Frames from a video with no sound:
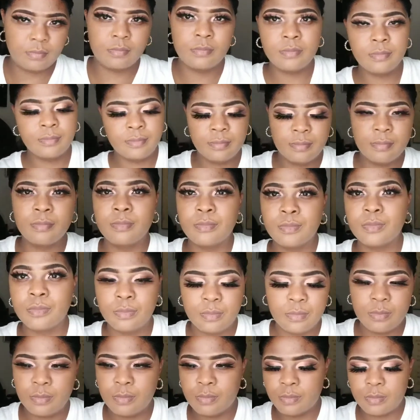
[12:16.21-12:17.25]
just trying to
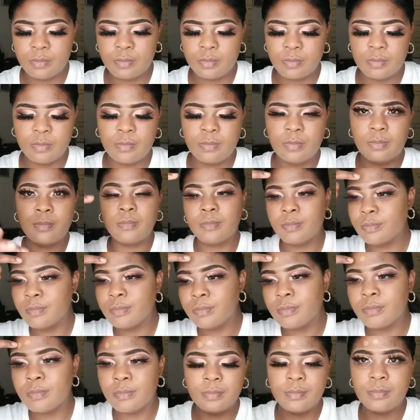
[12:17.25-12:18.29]
go over my
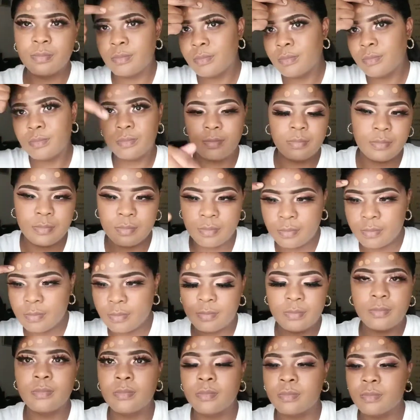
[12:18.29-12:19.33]
blemishes that
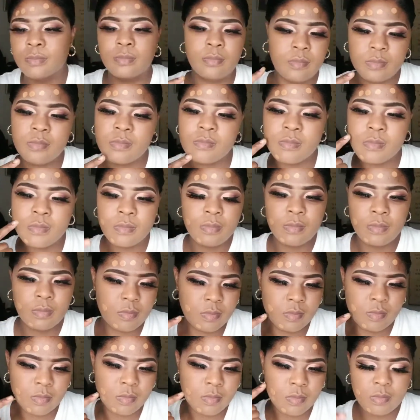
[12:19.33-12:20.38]
weren't covered,
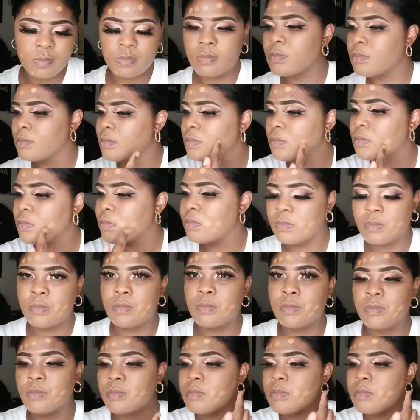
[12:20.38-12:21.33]
you know.